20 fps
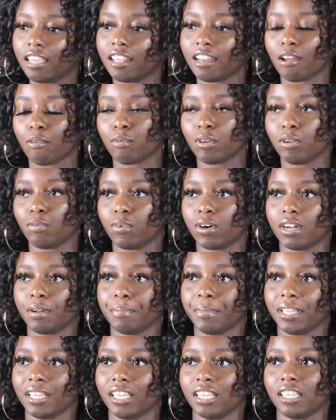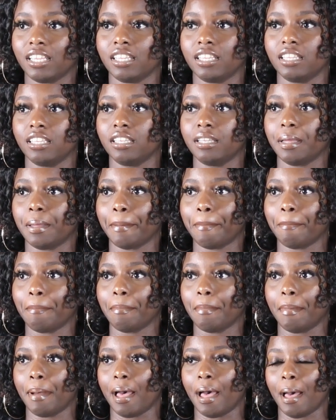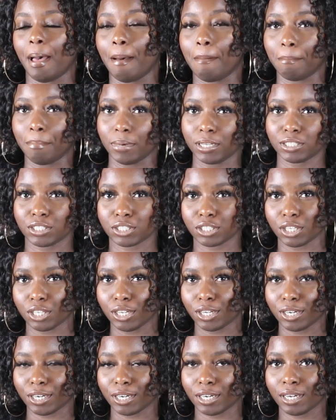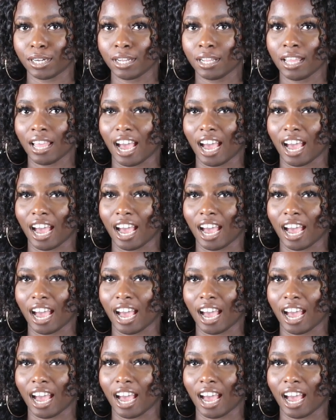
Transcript: And I really want to be muscular.